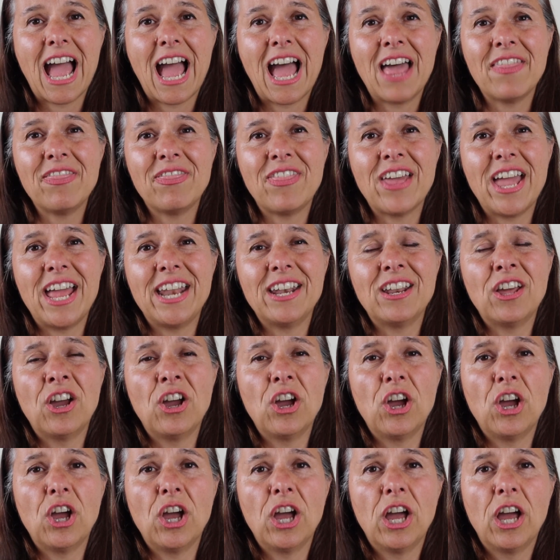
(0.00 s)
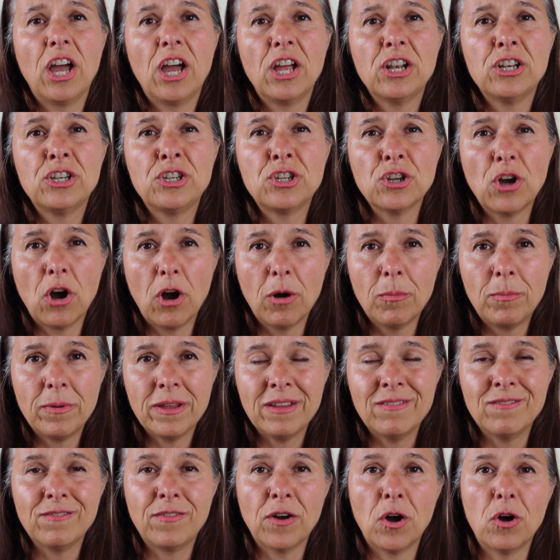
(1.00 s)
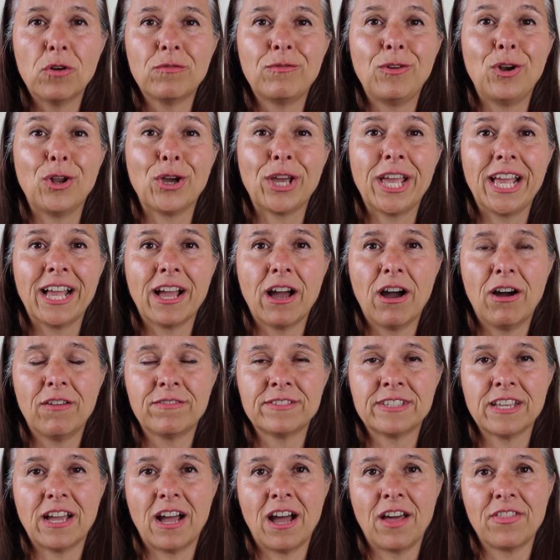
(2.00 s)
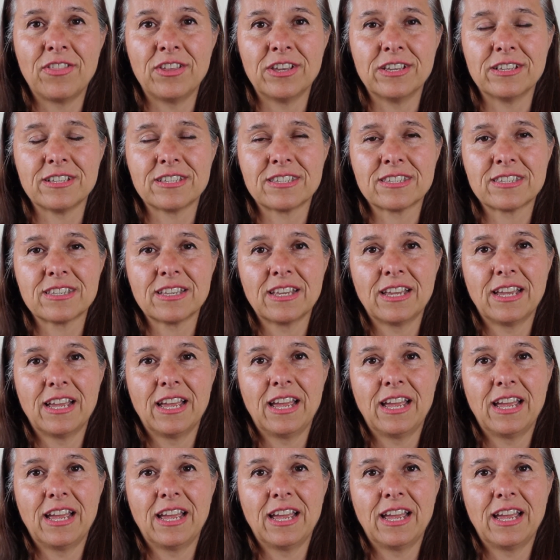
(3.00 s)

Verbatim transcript: And then her job involved looking after others.